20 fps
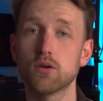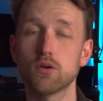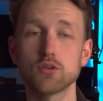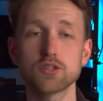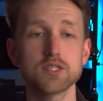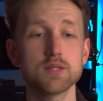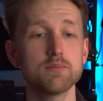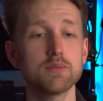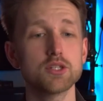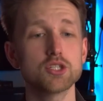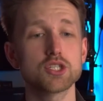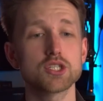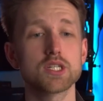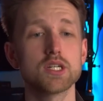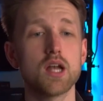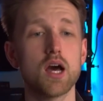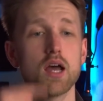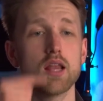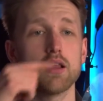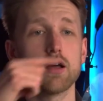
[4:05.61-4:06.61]
or simply just
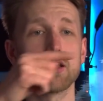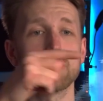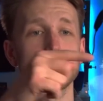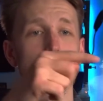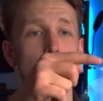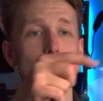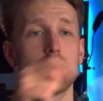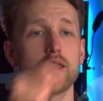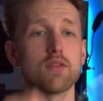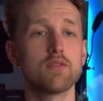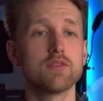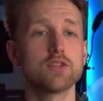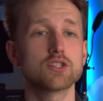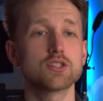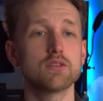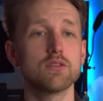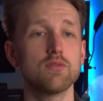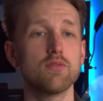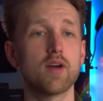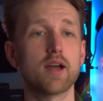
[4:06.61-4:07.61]
an eye line for where the
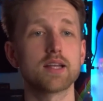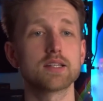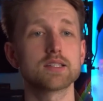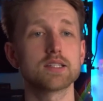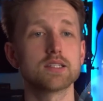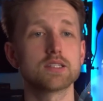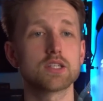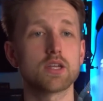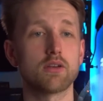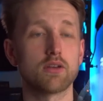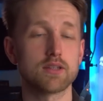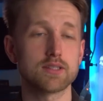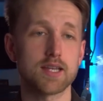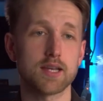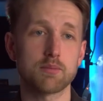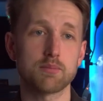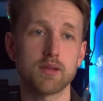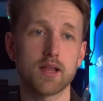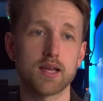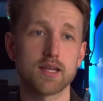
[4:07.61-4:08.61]
visual effect is going to
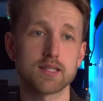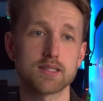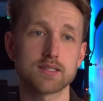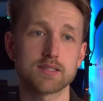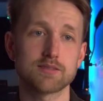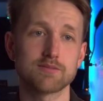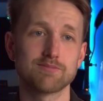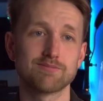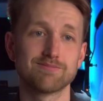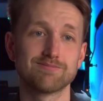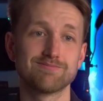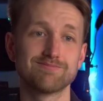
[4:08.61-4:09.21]
take place.